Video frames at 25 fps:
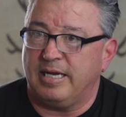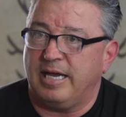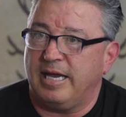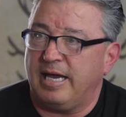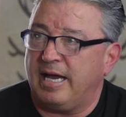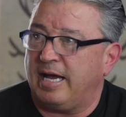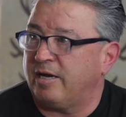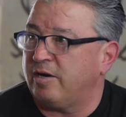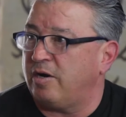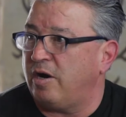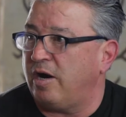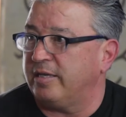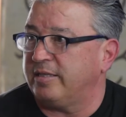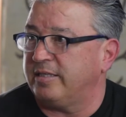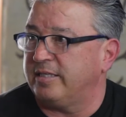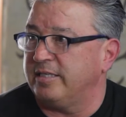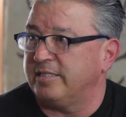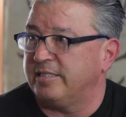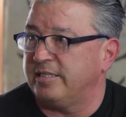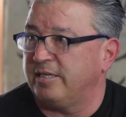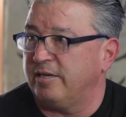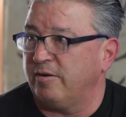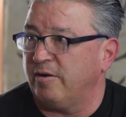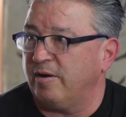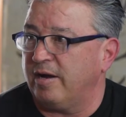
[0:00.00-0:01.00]
"Hey, I caught
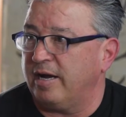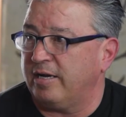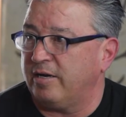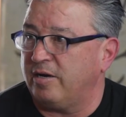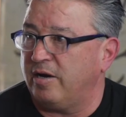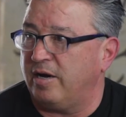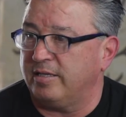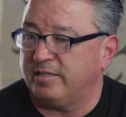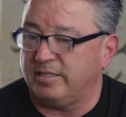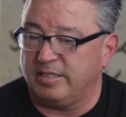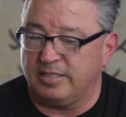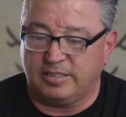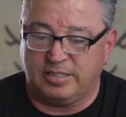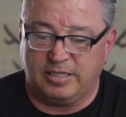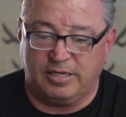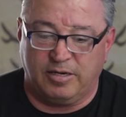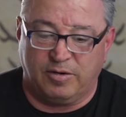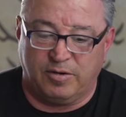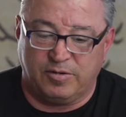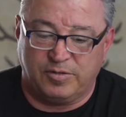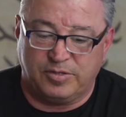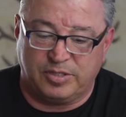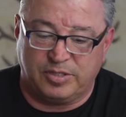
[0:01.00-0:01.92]
this here. I caught this here."